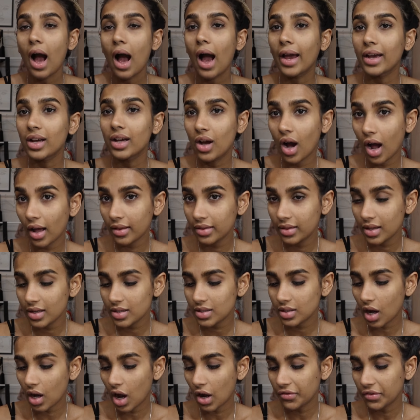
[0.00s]
I got
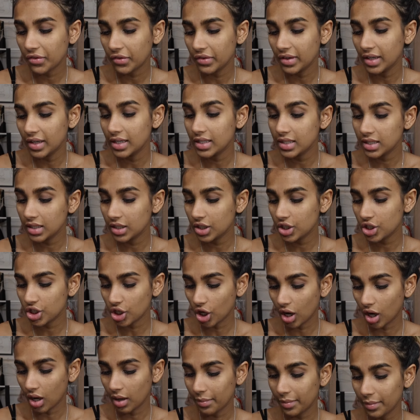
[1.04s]
this off of an Indian
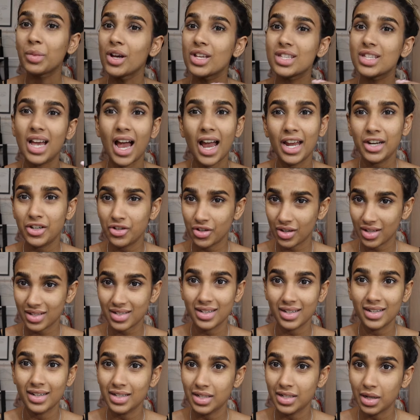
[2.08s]
shop because I
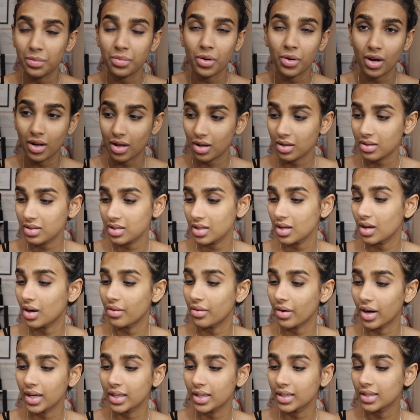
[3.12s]
trusted Indian products, all
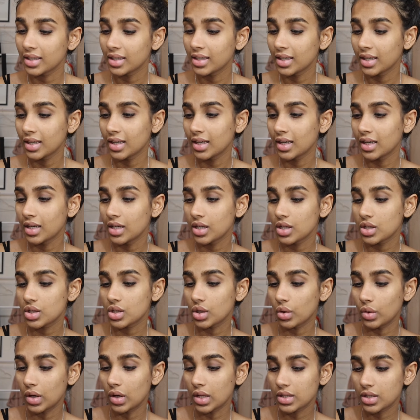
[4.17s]
right?
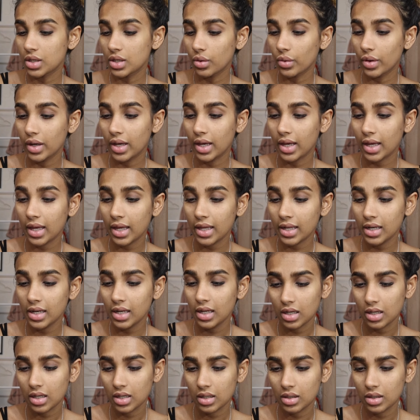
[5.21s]
So let's go ahead.